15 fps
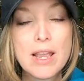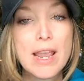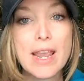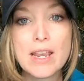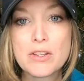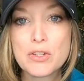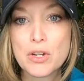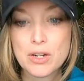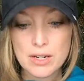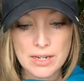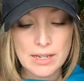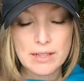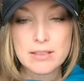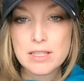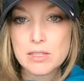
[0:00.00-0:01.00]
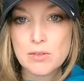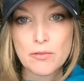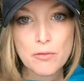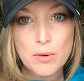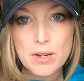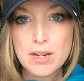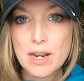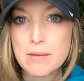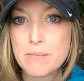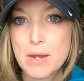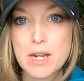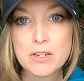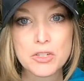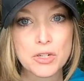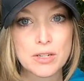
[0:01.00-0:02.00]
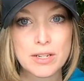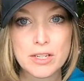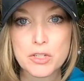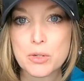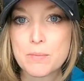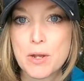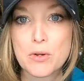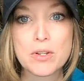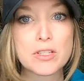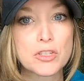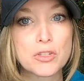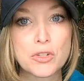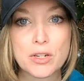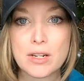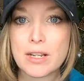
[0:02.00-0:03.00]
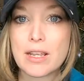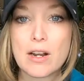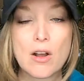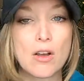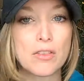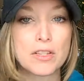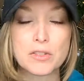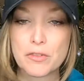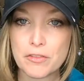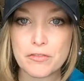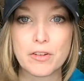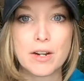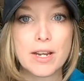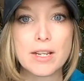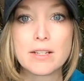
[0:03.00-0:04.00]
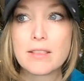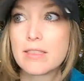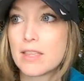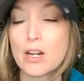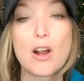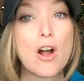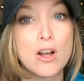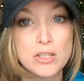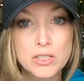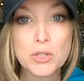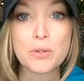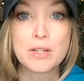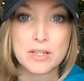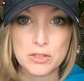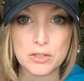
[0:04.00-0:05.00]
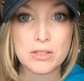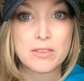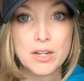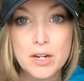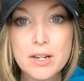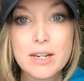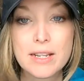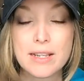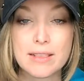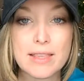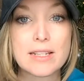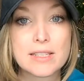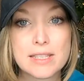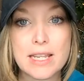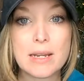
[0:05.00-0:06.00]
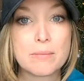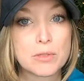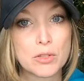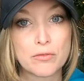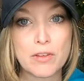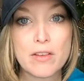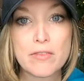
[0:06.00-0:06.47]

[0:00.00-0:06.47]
and you're going to get this for 49 bucks. You're going to get your bonus, and you're going to get all this for free. They're going to get that same. So if you have